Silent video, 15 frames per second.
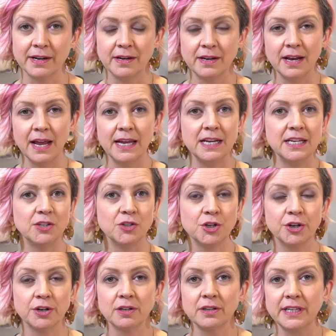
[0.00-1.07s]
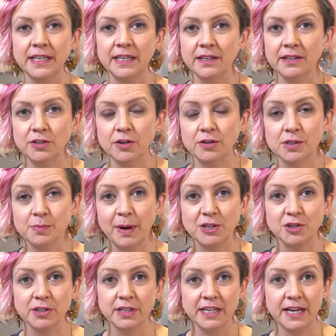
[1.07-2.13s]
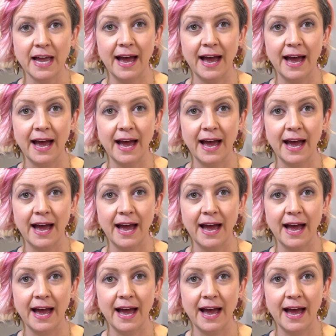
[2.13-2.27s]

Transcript: And internally, especially